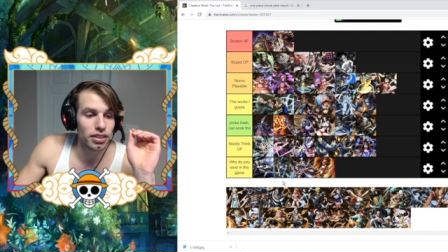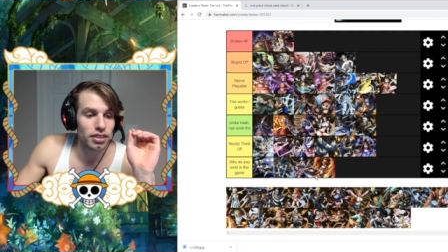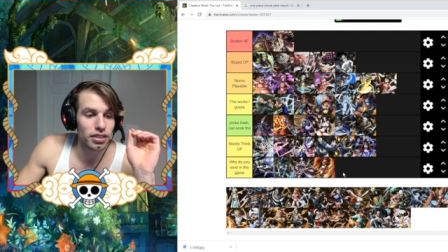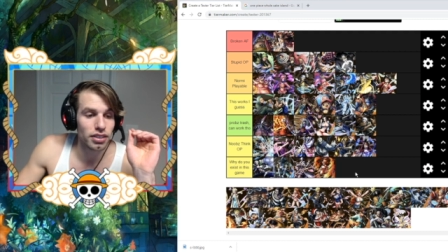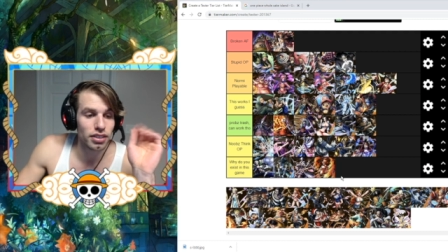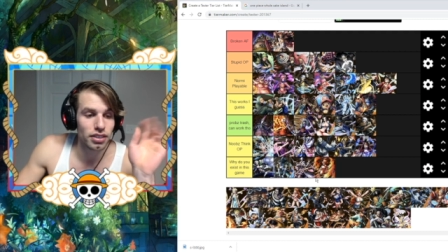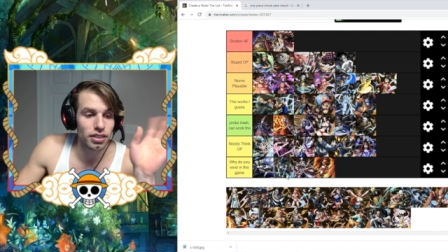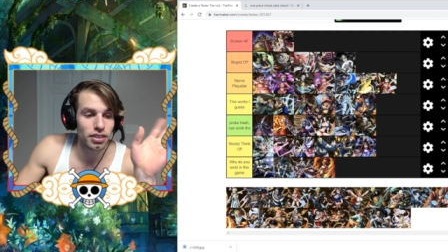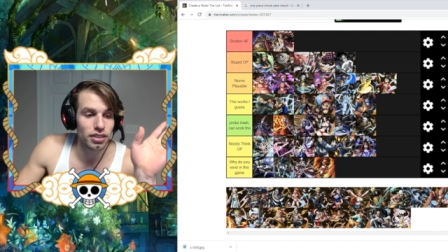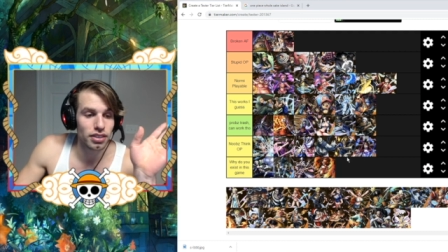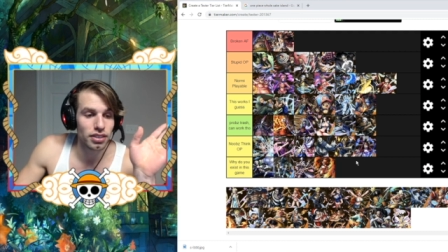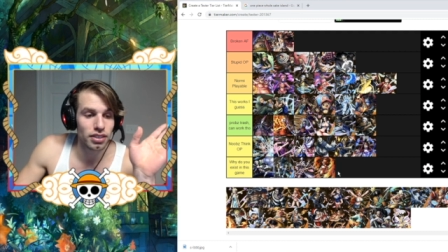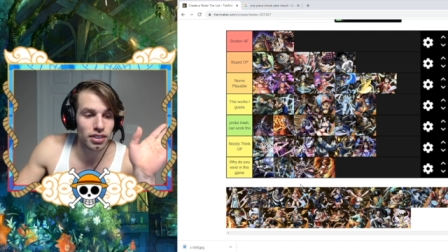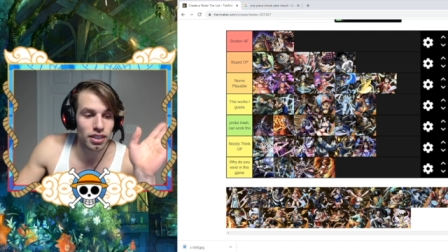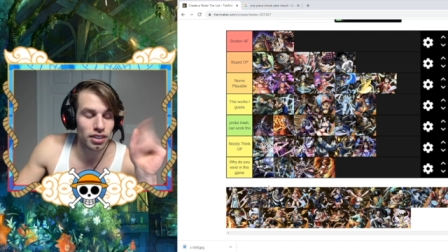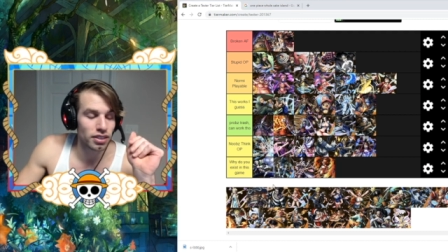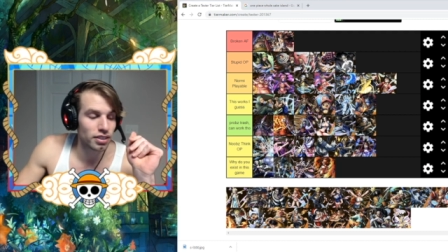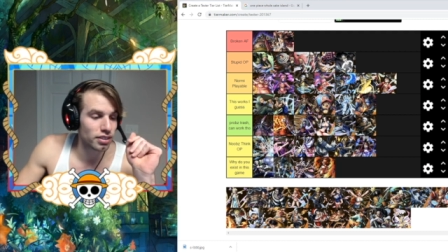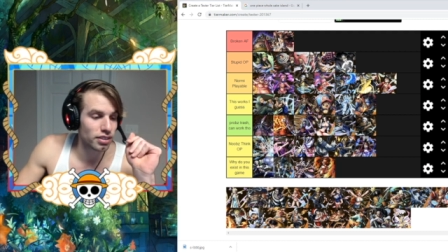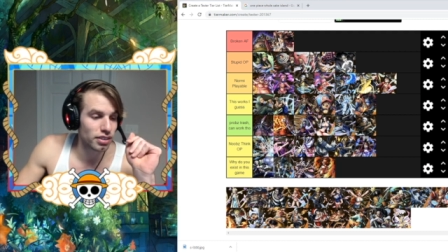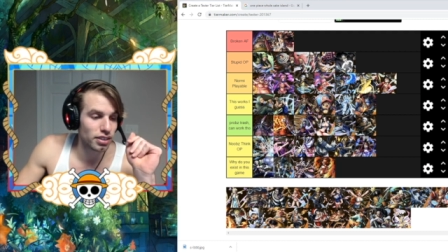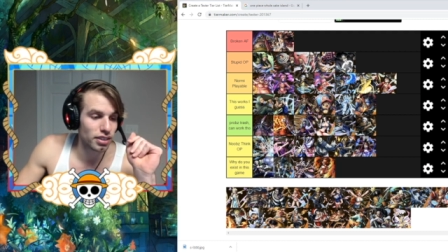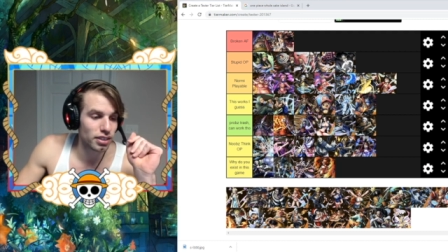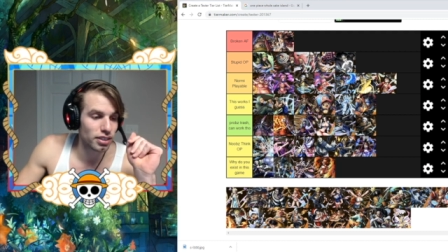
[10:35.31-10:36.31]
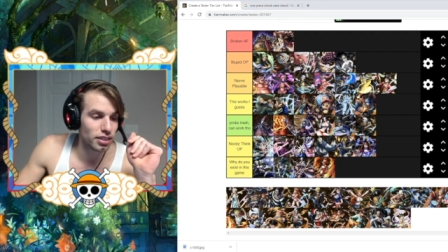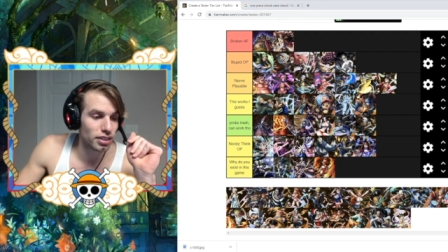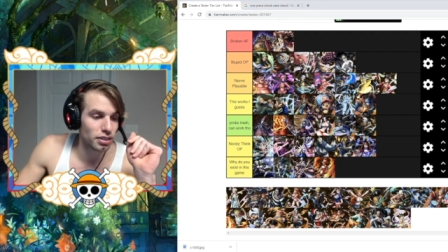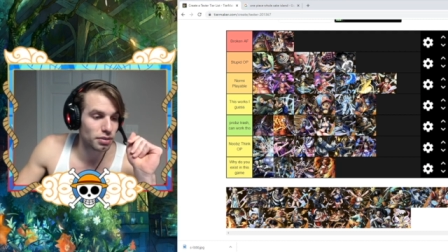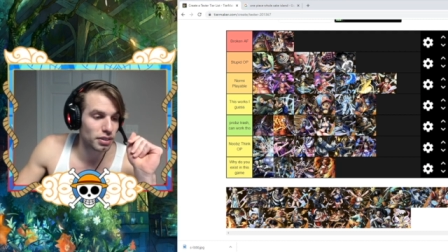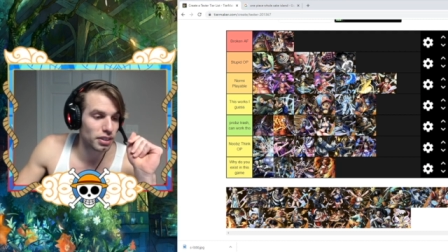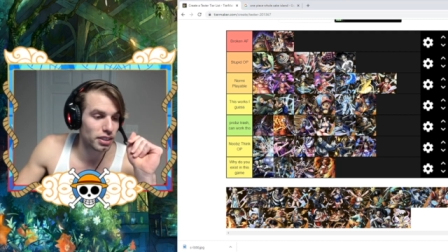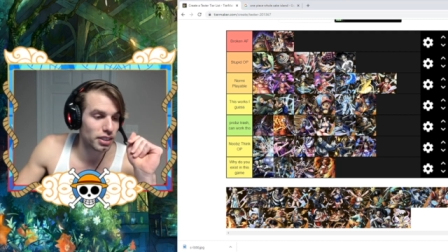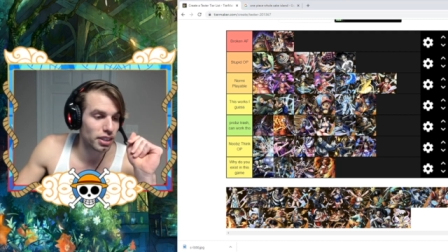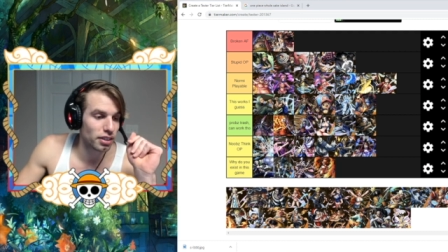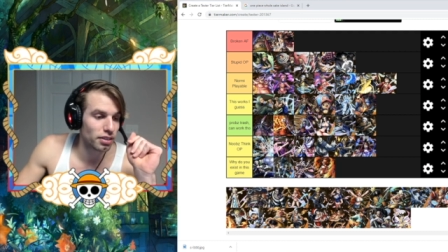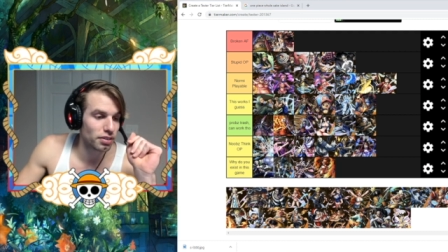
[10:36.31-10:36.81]
There's nothing that needs to be
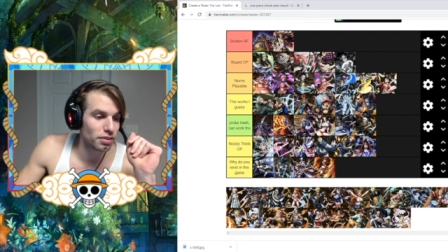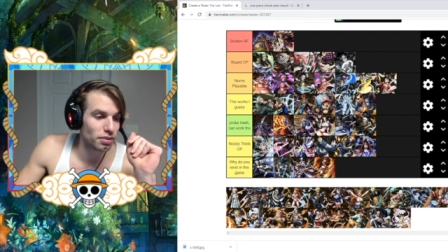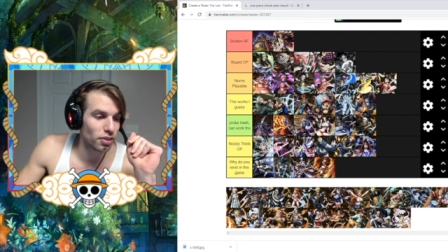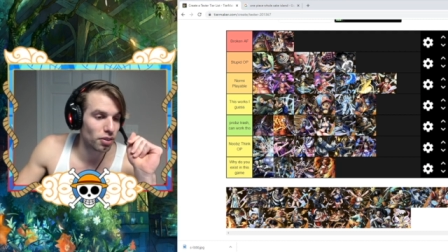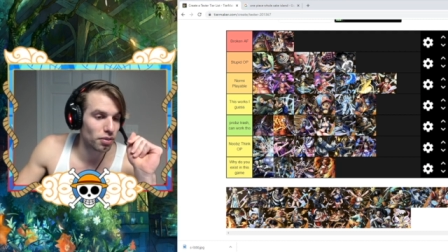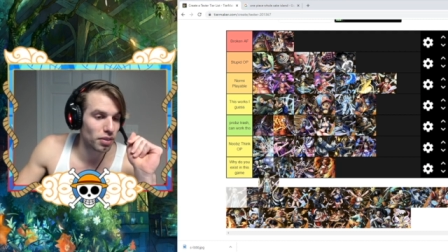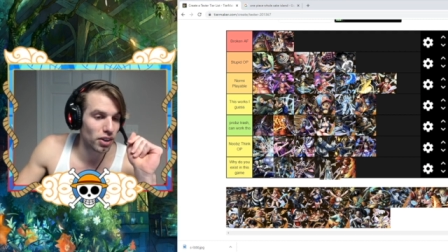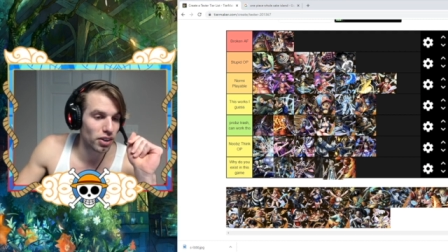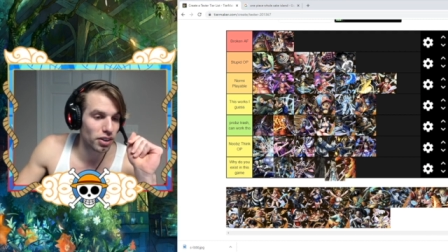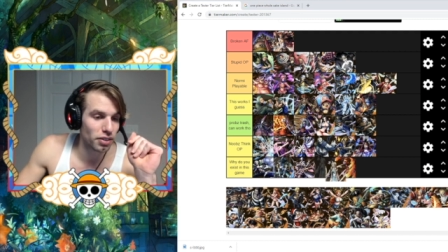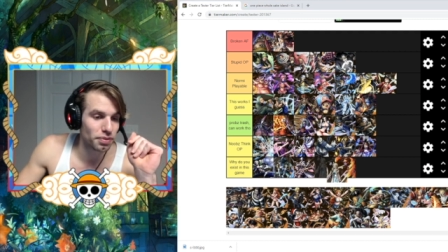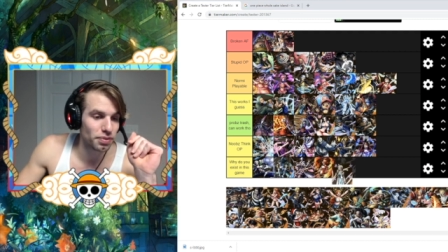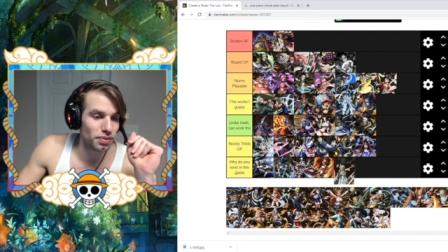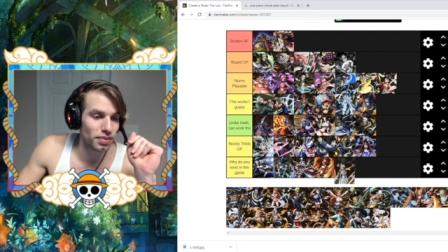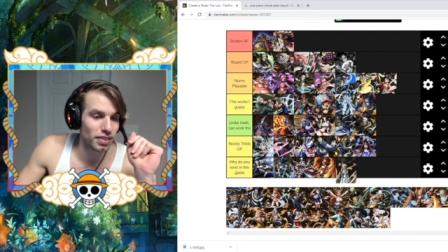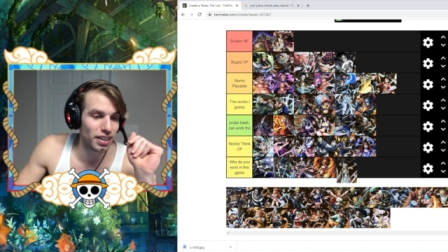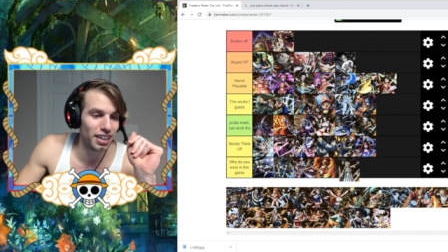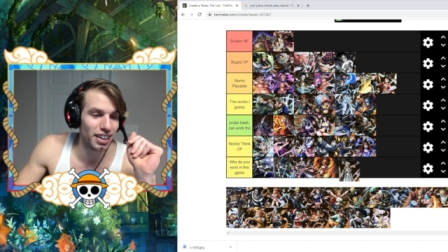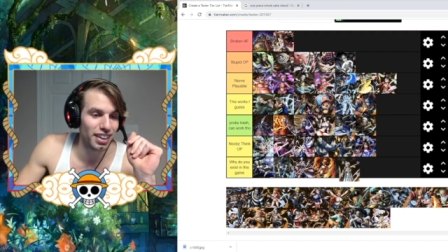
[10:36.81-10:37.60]
said more about him.